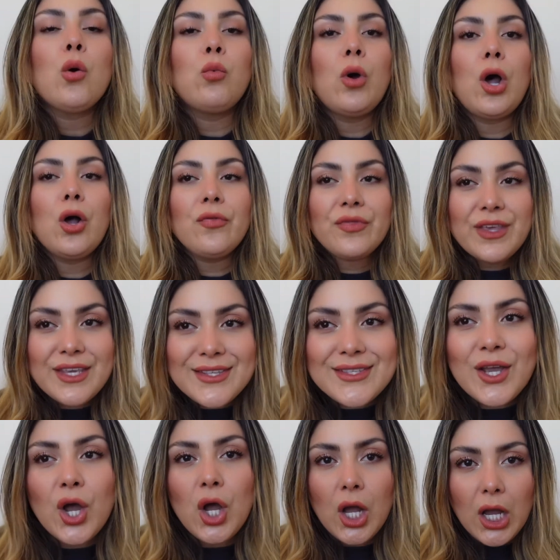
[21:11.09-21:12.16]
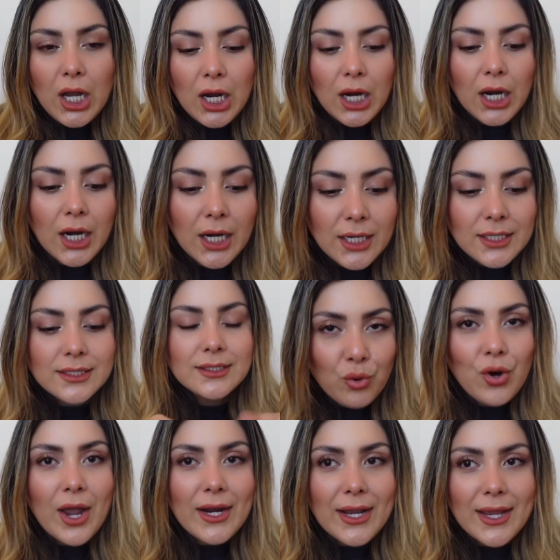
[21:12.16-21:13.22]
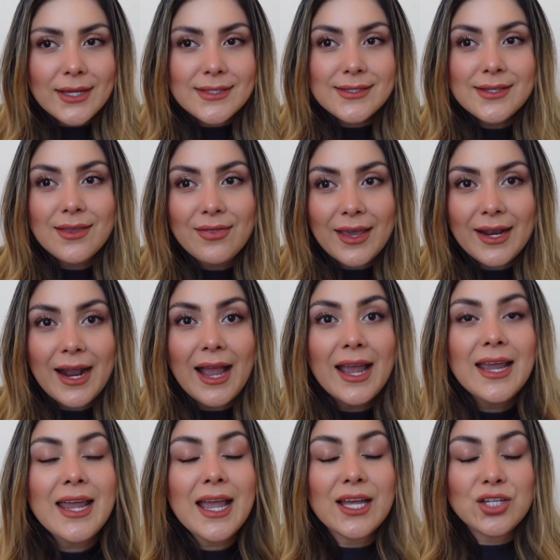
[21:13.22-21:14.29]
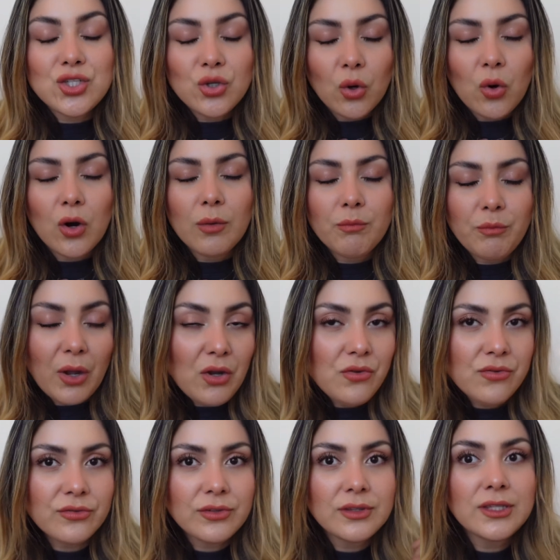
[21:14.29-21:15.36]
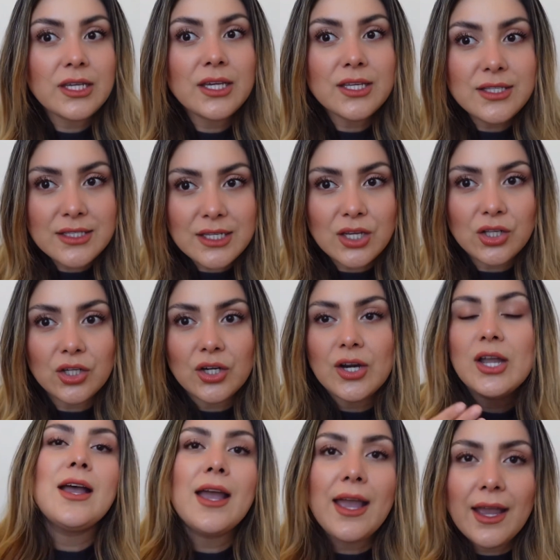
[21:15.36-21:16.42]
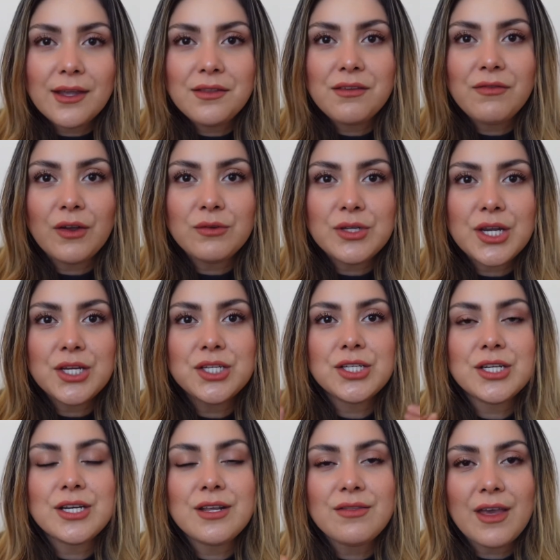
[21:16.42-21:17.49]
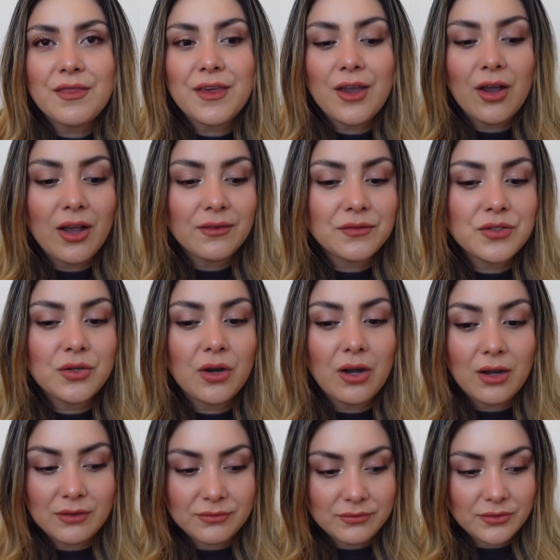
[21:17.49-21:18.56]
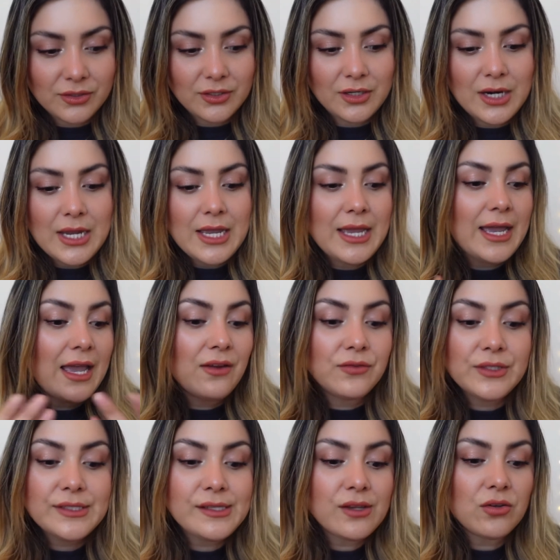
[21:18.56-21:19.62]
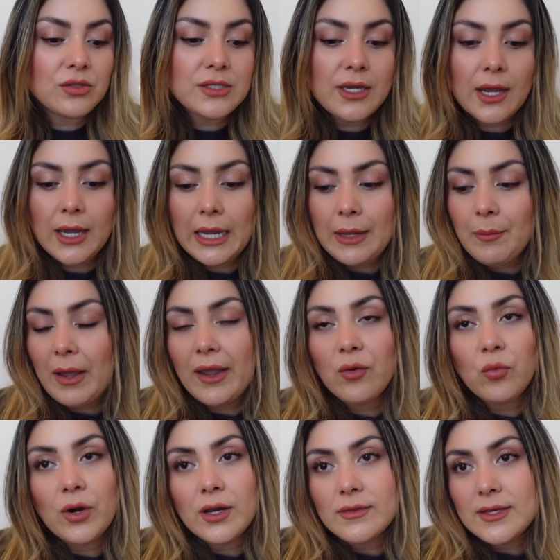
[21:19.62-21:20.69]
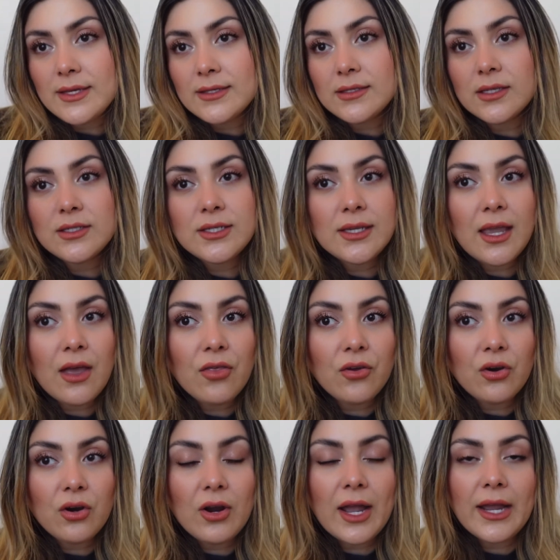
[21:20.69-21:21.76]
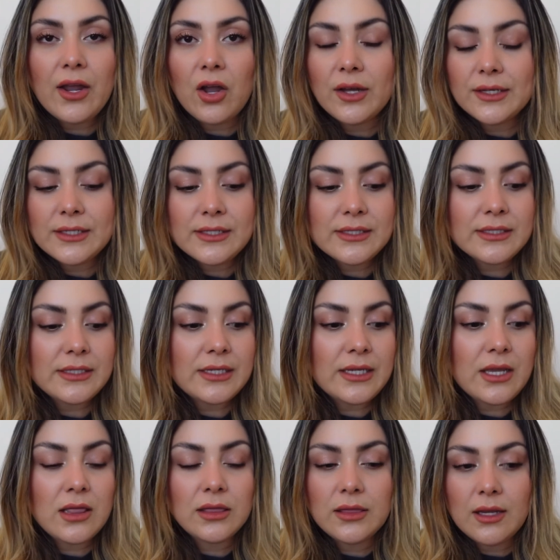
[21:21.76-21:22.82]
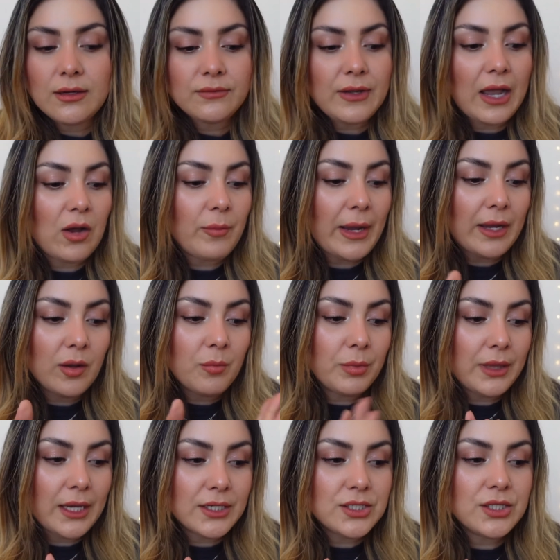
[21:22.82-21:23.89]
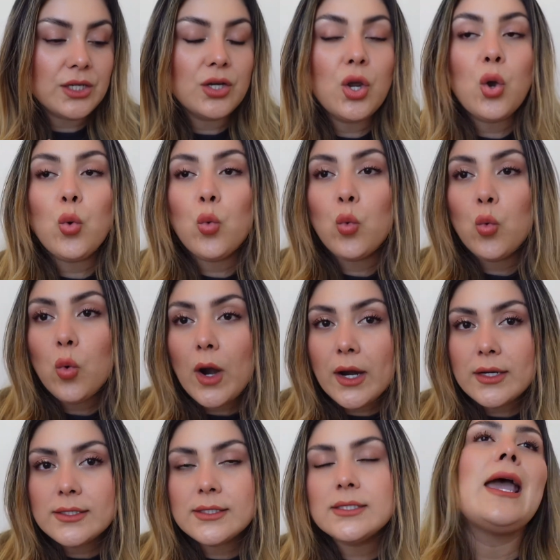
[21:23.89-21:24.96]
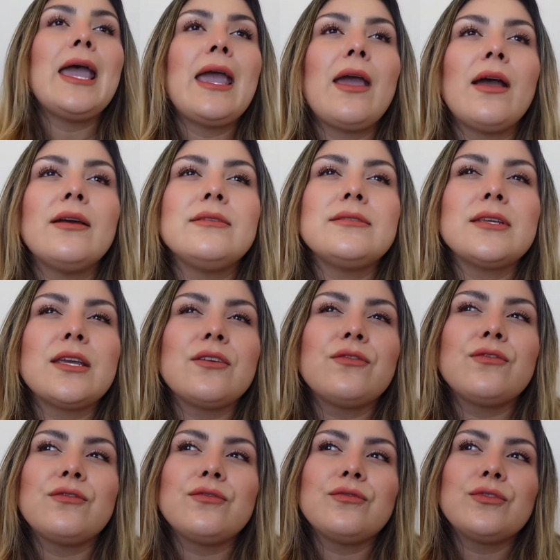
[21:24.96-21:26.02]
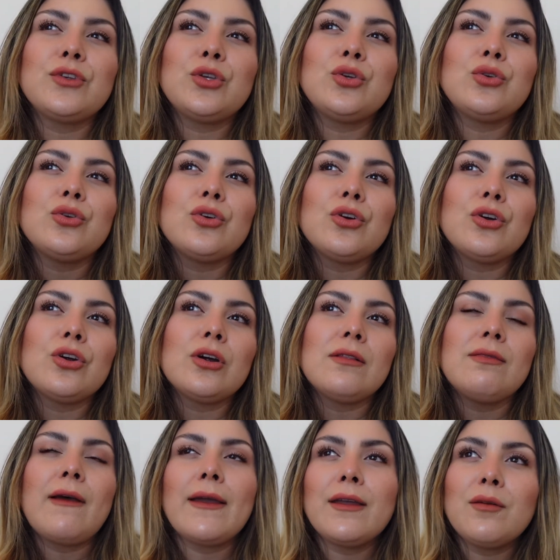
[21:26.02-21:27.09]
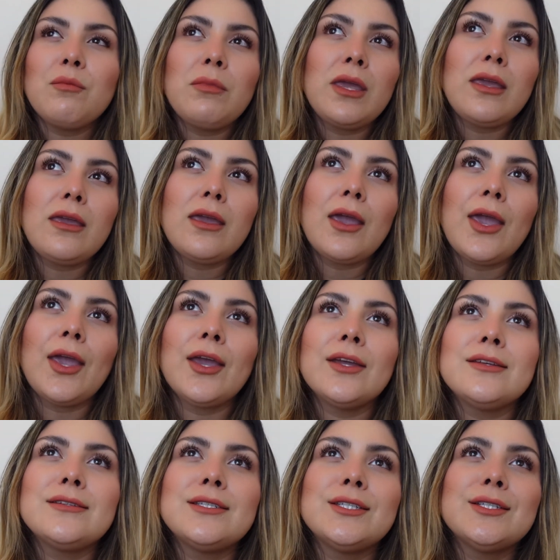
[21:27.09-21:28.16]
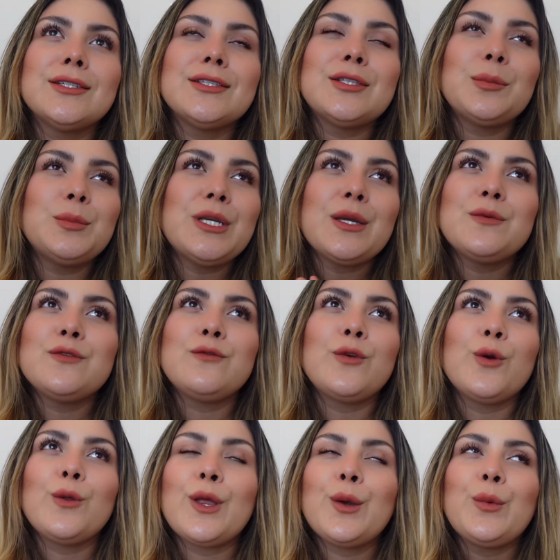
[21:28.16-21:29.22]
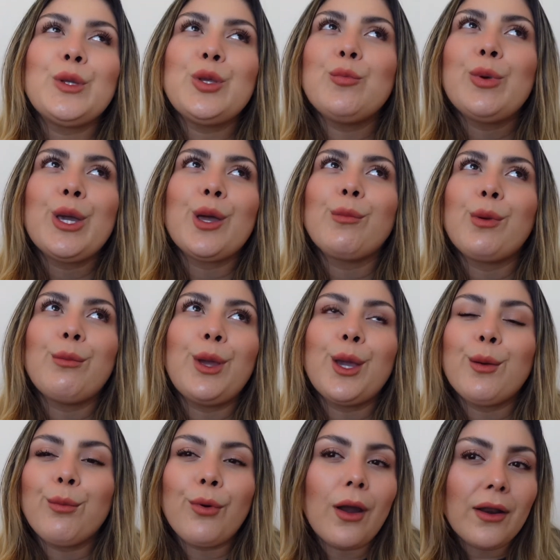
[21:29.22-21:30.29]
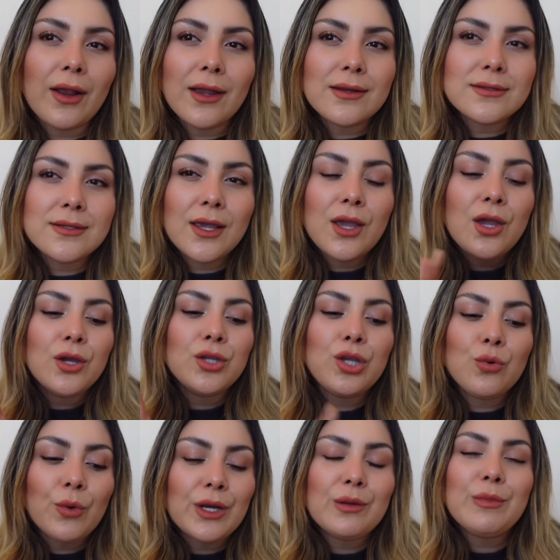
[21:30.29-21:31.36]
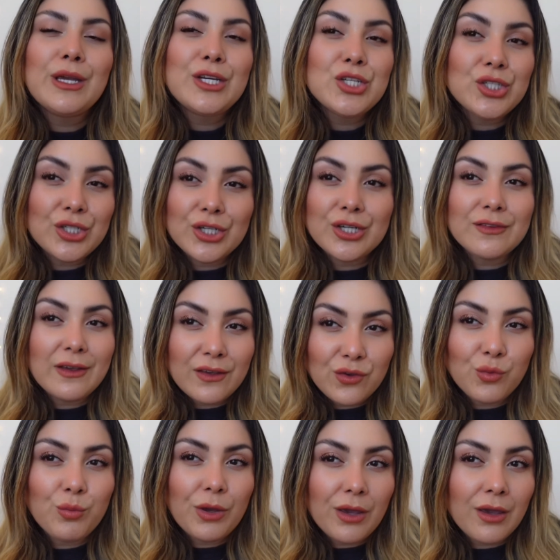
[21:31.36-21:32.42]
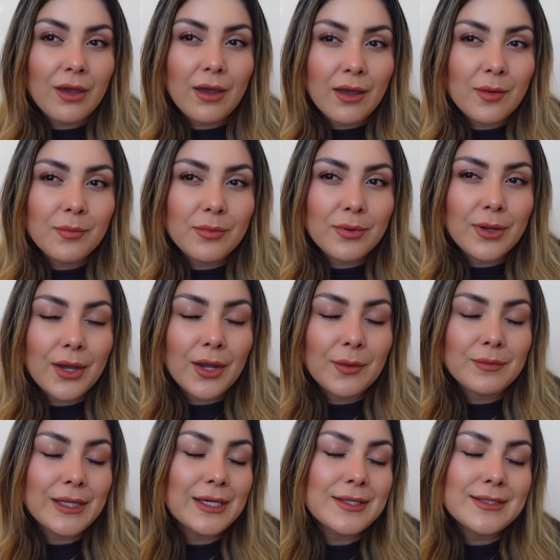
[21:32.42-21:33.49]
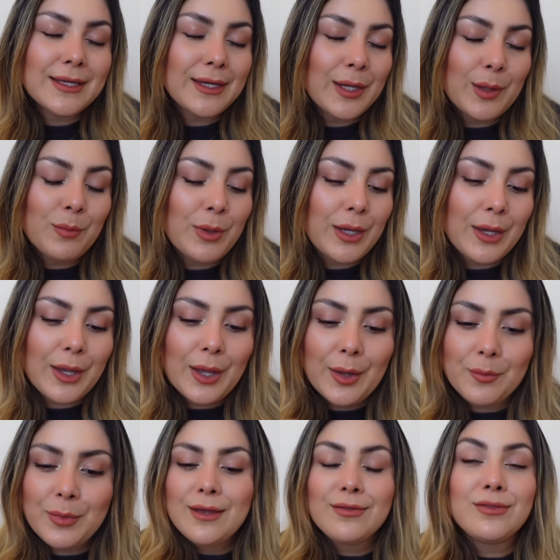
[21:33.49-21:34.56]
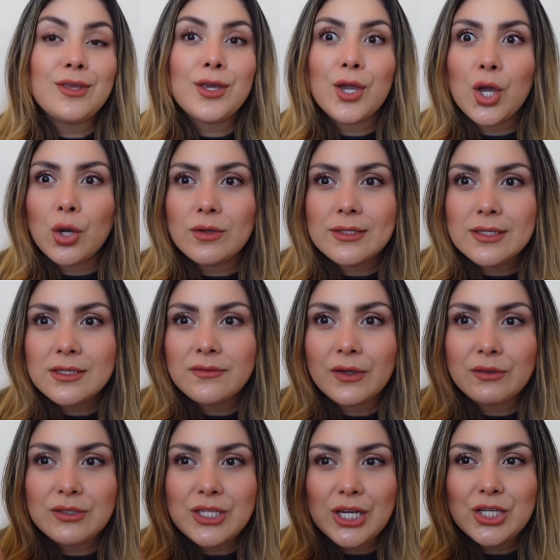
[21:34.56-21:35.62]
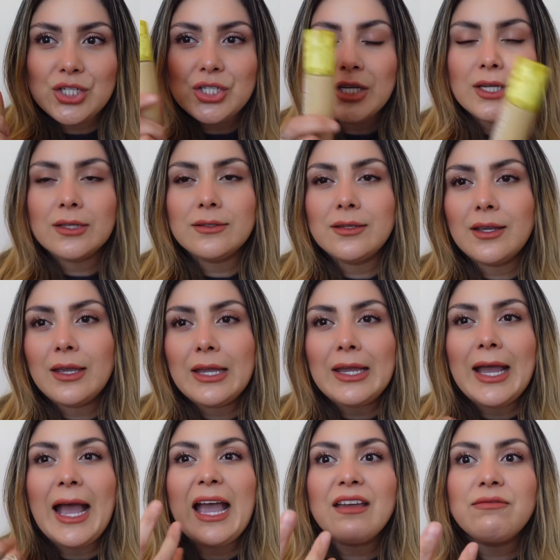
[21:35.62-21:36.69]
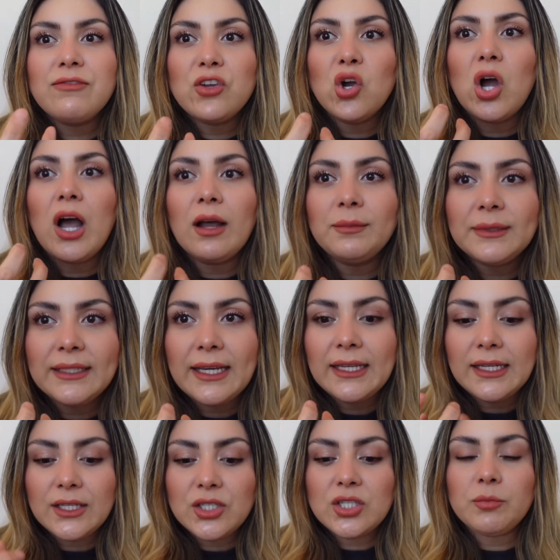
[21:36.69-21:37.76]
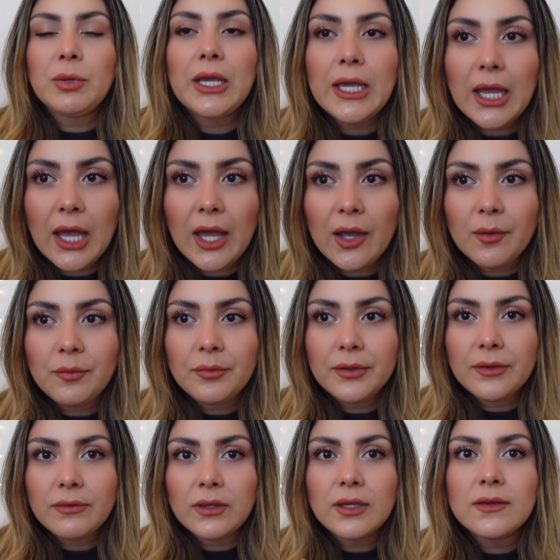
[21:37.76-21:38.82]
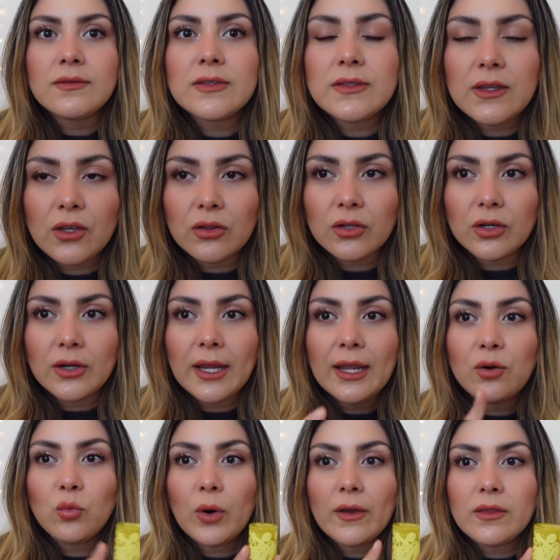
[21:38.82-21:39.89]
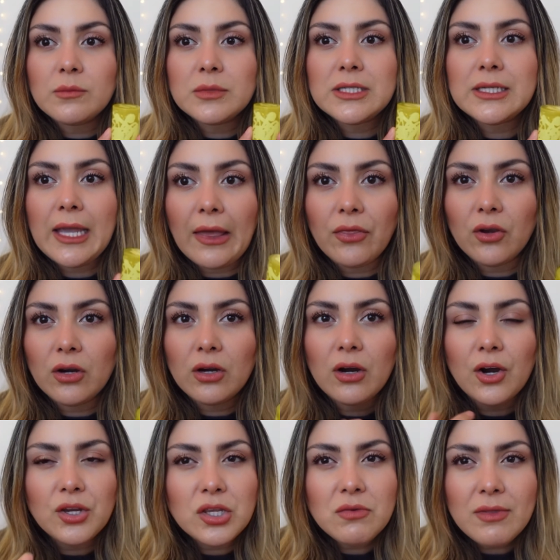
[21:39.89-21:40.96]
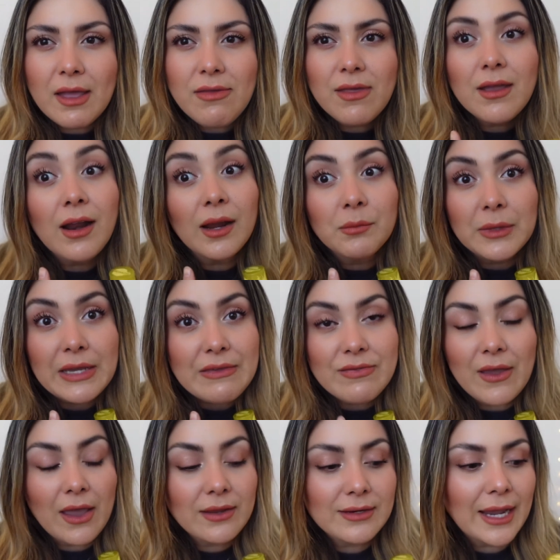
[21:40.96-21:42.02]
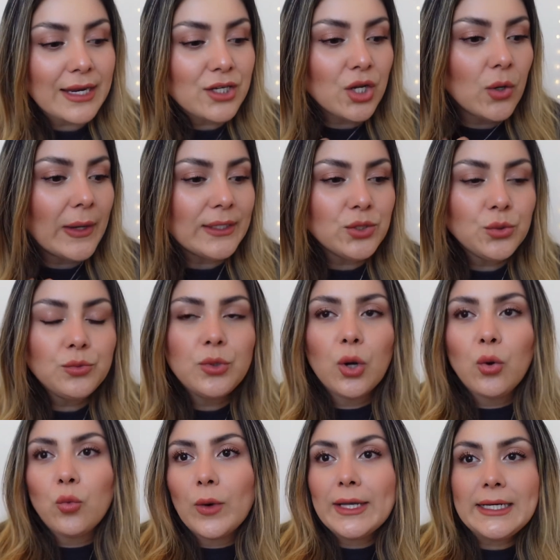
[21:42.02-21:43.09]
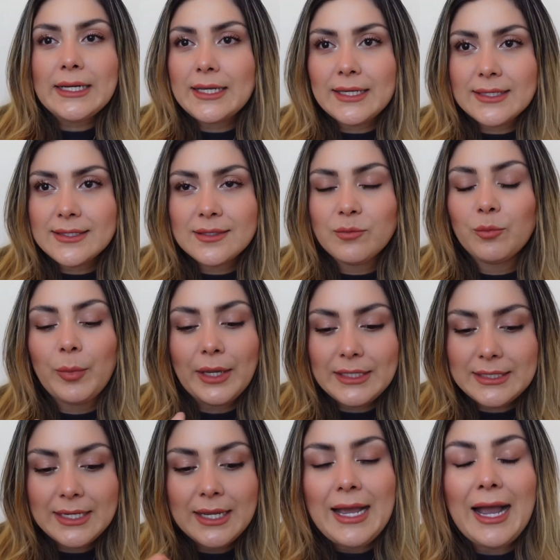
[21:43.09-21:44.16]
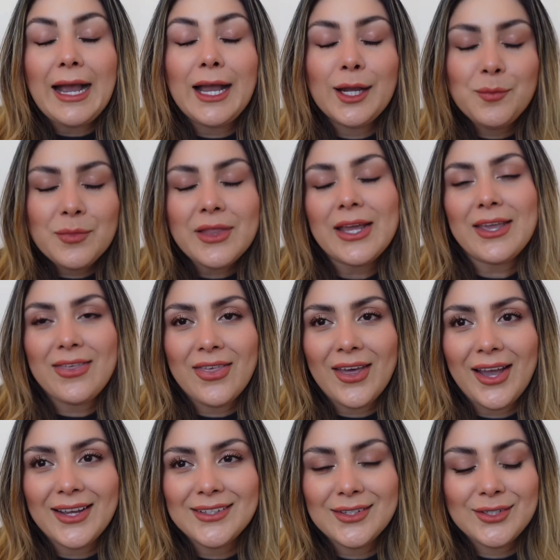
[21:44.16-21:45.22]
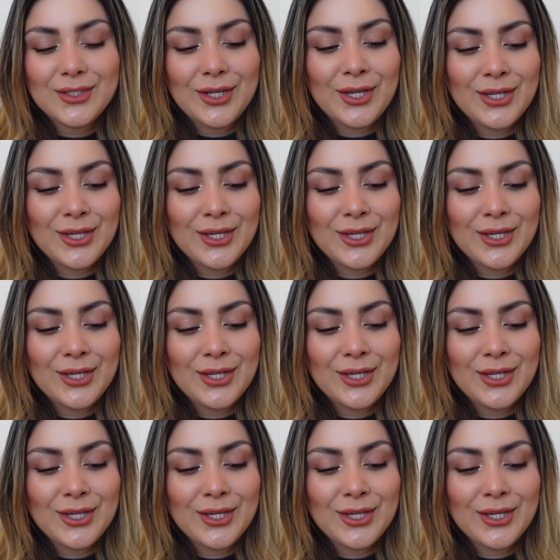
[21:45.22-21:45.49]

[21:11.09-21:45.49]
Well, these are products that I adore, both the concealer and the foundation that they have to offer. Every single time I wear these together, I honestly love how my complexion works. And if you're like me and sometimes feel like when you pick up a makeup product, you want to make sure that you pick up, like say I pick up the Kosas foundation, I feel obligated to pick up the concealer and wear them together. Are you like that? I'm like that. I know. I don't know what it is, but I'm like that.